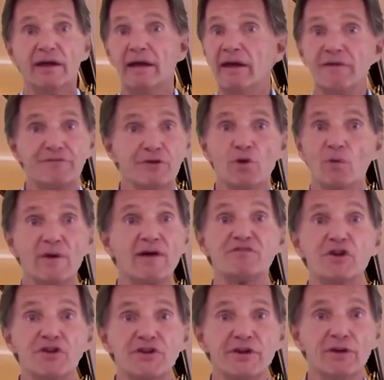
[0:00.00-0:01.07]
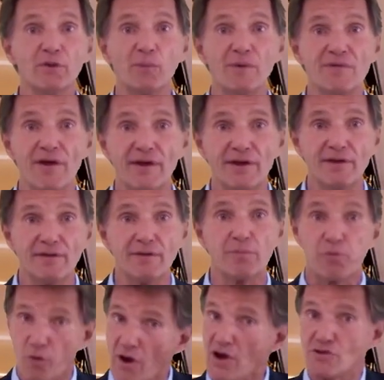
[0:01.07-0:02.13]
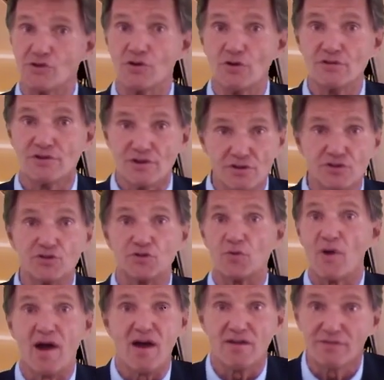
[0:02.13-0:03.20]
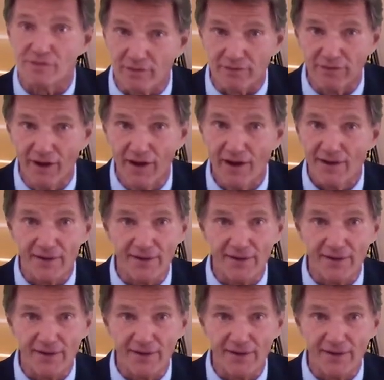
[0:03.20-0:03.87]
if you don't have to deal with any of the pressures and stress of